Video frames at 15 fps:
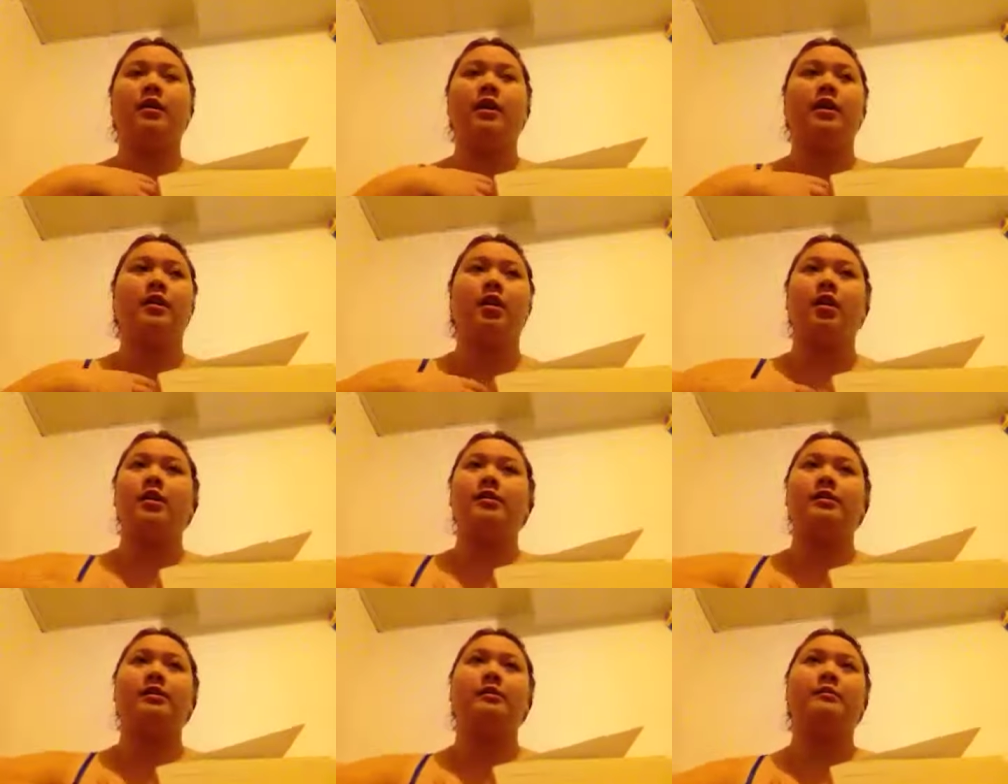an
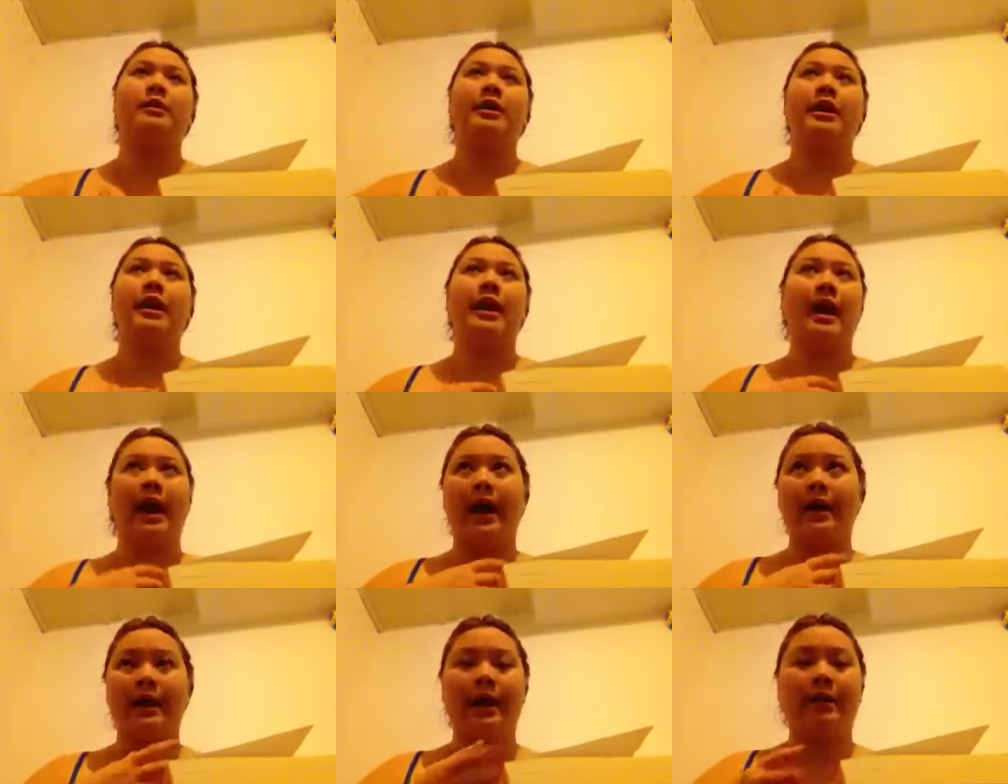awesome
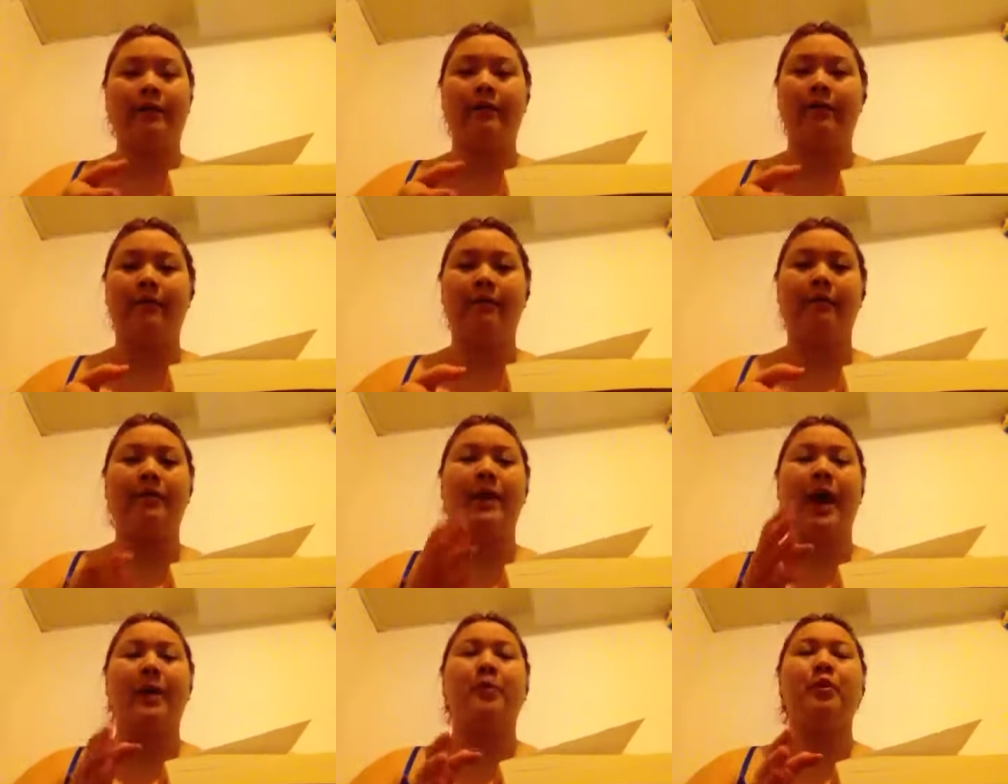9 out of
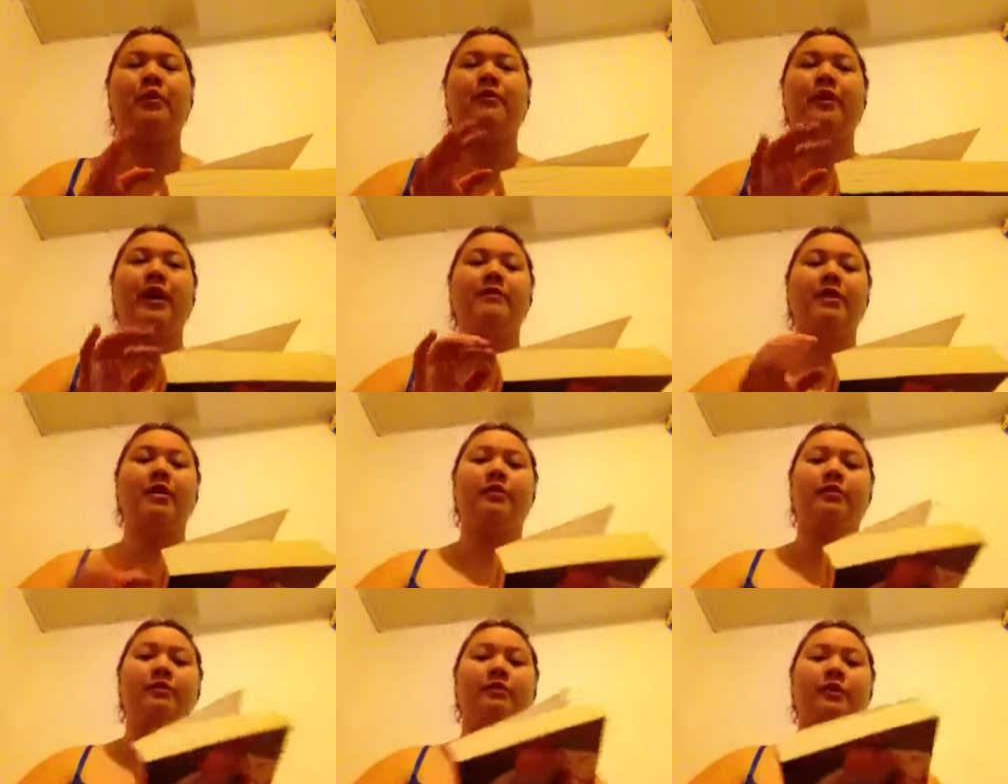9.5
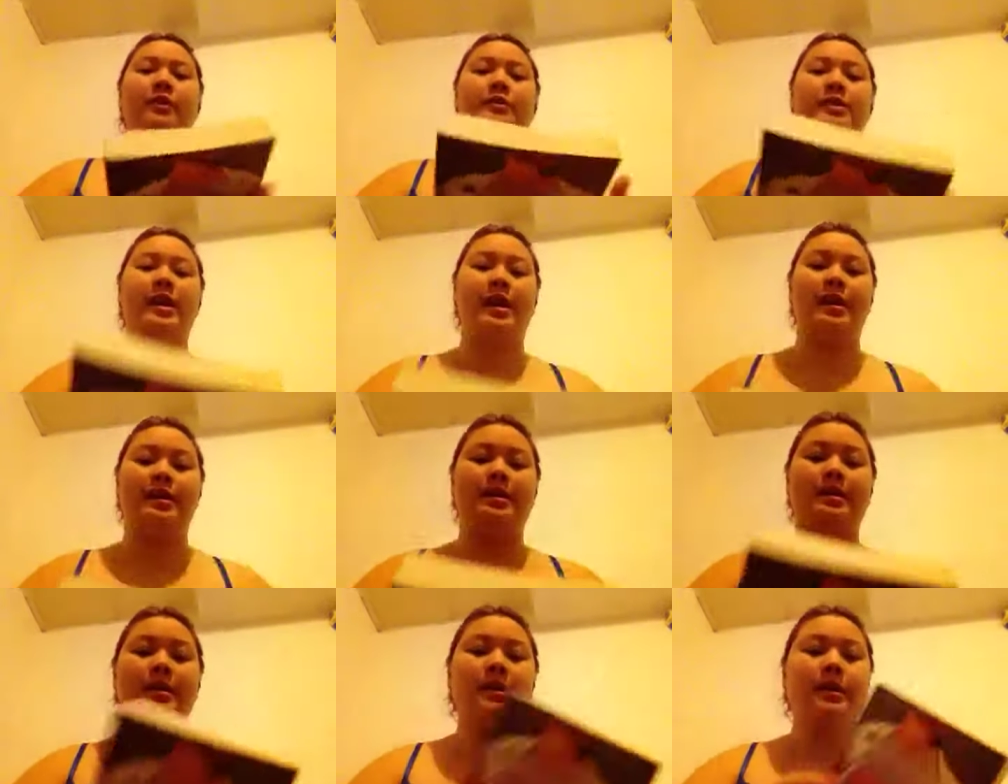out of
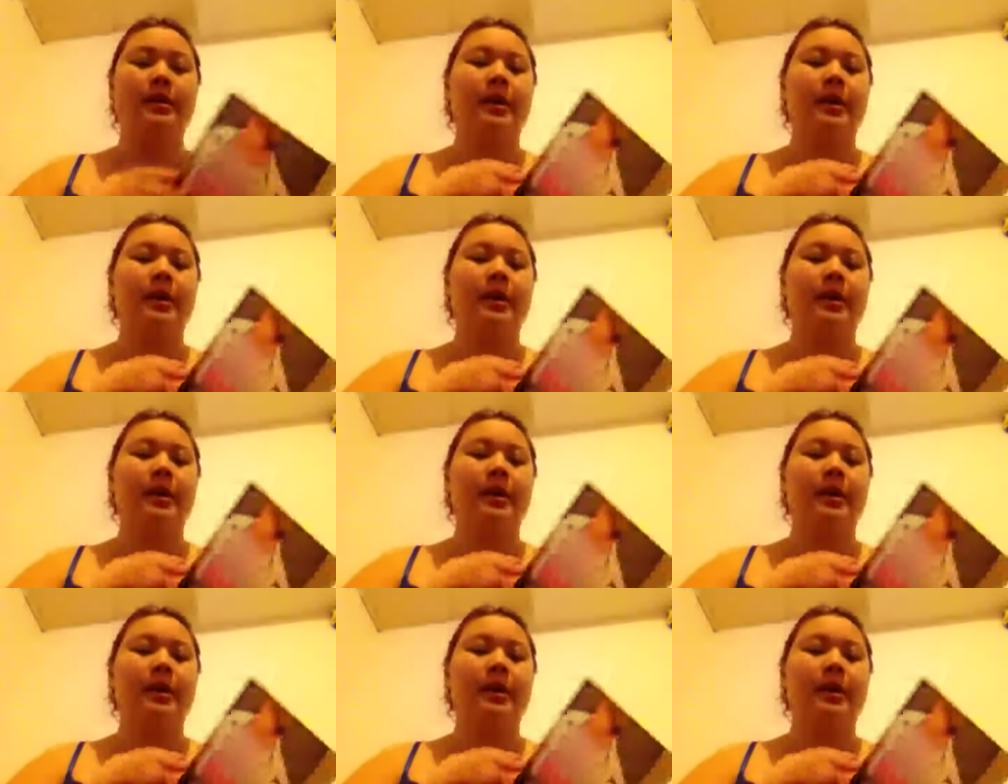10.